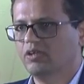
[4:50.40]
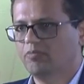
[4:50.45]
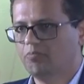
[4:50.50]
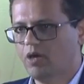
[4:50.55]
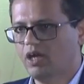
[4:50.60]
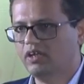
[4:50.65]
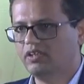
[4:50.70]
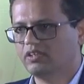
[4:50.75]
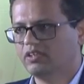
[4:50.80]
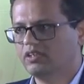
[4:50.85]

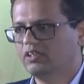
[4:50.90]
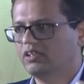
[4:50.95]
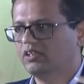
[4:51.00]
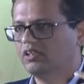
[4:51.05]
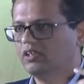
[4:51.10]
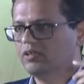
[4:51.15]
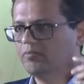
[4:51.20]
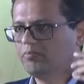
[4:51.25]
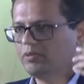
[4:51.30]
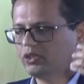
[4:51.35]

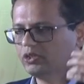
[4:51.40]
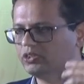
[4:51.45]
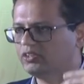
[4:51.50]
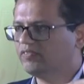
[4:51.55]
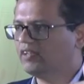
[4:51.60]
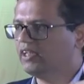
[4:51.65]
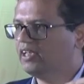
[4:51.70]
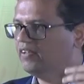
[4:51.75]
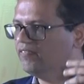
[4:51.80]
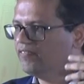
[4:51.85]
but because
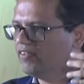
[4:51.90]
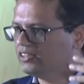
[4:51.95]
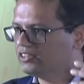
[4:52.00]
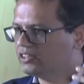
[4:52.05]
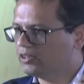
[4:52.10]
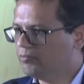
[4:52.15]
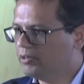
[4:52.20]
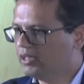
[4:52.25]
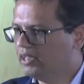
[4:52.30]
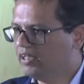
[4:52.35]
of the
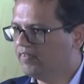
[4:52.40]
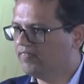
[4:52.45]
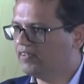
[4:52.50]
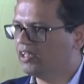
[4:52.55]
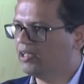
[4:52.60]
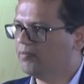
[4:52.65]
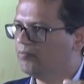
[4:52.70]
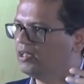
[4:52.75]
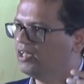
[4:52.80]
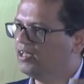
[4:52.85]
investor behavior
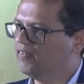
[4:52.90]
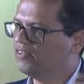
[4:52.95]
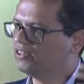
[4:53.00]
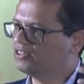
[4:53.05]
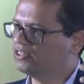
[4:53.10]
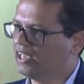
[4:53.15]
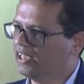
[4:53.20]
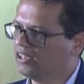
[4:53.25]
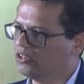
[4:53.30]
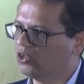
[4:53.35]
and behavior
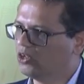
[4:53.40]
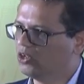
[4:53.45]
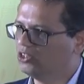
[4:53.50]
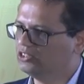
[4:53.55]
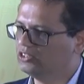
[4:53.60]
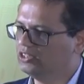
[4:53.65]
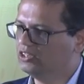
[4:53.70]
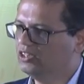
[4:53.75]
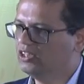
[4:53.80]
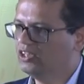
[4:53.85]

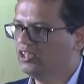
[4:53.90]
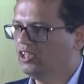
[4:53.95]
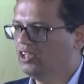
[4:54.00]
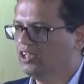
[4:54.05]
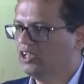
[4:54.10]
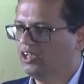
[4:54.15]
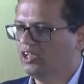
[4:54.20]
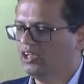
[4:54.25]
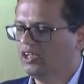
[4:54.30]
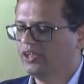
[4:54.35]
psychology,
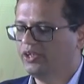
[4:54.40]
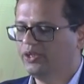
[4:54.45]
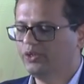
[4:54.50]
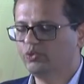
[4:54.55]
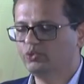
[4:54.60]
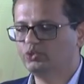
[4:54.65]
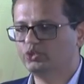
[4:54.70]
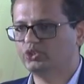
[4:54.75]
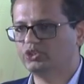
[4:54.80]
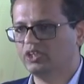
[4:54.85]

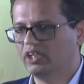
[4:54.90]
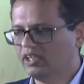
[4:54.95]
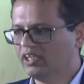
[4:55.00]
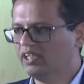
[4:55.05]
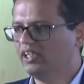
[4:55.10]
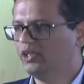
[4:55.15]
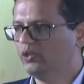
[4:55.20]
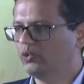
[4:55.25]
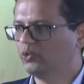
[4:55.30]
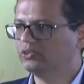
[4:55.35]
you
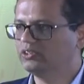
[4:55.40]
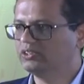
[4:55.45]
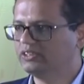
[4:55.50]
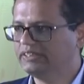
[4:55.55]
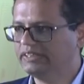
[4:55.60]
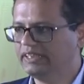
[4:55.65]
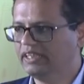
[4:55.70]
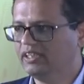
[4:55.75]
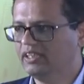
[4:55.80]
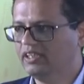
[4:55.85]
generally don't
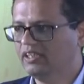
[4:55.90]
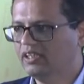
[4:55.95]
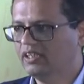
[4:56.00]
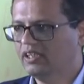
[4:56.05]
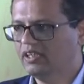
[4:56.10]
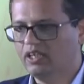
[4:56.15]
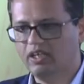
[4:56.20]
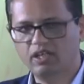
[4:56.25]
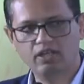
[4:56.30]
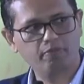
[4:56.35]
see
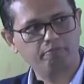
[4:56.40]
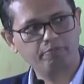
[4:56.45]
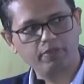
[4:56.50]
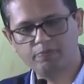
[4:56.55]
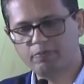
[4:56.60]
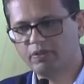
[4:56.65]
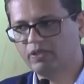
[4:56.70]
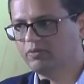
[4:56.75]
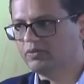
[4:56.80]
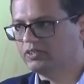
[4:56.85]
uh,
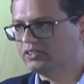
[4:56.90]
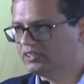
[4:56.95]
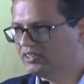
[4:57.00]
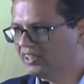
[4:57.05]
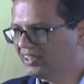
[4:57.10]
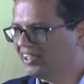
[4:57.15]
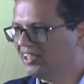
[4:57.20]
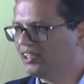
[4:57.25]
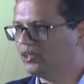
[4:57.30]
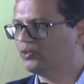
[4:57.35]
people
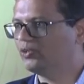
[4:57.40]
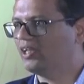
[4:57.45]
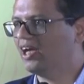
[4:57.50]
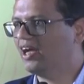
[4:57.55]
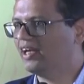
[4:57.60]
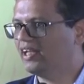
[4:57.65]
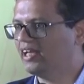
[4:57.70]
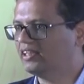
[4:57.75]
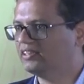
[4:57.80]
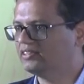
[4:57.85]
sticking to
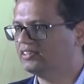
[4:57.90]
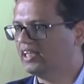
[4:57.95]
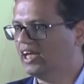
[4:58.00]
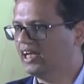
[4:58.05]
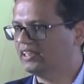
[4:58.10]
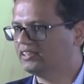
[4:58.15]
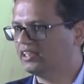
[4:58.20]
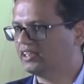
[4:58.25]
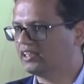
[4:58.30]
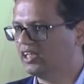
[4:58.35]
that as
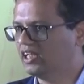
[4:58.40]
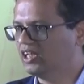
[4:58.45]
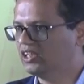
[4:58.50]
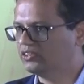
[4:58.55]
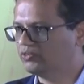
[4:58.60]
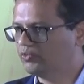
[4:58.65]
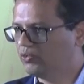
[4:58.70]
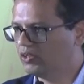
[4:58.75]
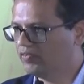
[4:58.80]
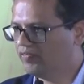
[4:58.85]
asset
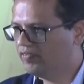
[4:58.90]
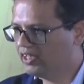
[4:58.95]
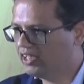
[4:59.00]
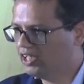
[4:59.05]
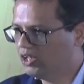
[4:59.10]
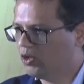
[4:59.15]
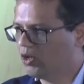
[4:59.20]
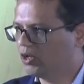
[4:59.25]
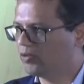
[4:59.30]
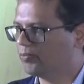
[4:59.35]
class for a very
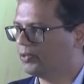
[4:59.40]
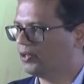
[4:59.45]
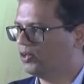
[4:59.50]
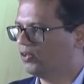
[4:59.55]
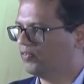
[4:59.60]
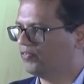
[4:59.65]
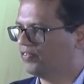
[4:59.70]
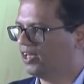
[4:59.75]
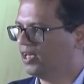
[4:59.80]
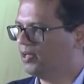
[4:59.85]
long period
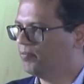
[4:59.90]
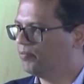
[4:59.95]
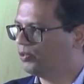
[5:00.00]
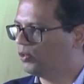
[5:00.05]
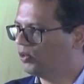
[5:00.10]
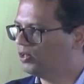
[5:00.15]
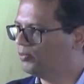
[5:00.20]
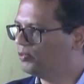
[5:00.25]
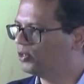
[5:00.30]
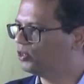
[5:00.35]
of time
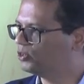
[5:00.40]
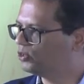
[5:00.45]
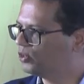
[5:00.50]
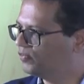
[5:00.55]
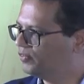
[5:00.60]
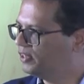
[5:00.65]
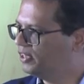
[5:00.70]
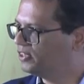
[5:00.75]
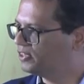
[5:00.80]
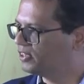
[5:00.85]
purely because
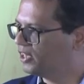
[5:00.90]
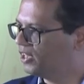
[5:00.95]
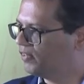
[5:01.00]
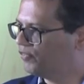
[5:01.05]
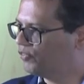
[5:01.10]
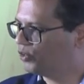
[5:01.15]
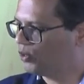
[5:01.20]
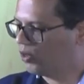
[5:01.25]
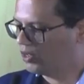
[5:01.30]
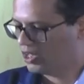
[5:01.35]
of these kind
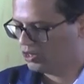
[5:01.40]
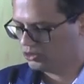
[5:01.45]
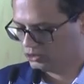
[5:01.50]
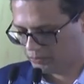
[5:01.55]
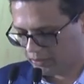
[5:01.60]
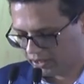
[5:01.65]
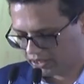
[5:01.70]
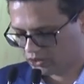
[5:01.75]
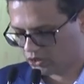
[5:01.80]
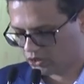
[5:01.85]
of drawdowns, big